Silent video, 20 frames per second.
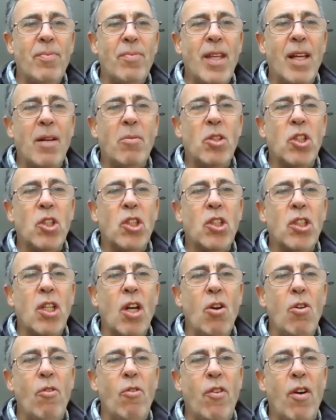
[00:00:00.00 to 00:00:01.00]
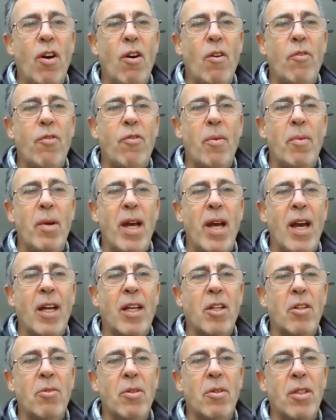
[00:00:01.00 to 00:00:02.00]
that was so far from
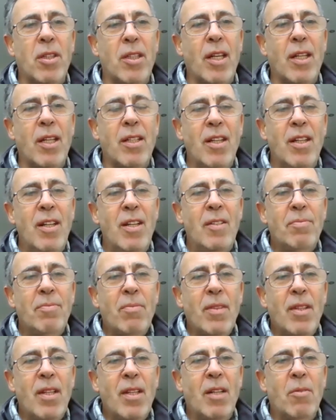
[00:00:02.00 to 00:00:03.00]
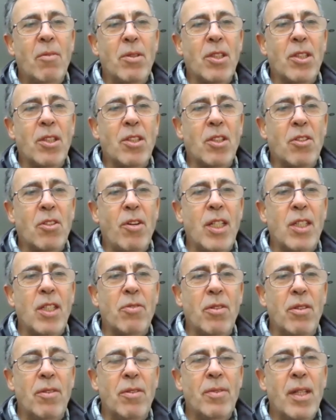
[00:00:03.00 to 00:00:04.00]
accurate that it was
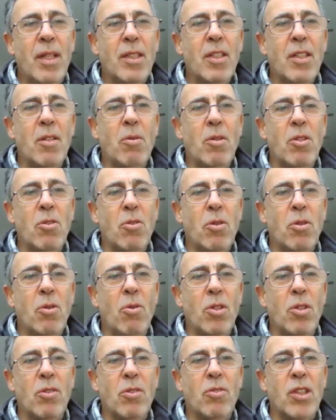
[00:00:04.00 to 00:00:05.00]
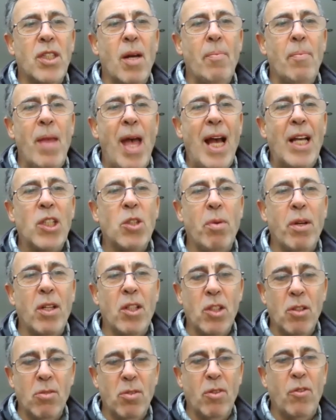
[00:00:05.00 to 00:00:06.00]
disgraceful. I don't know what you thought of some aspects
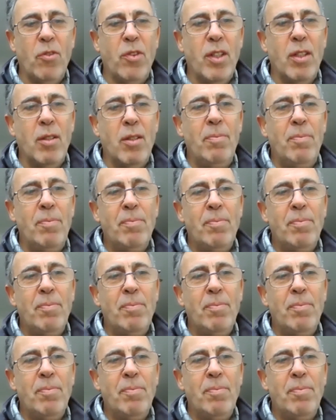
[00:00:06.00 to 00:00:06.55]
of the film.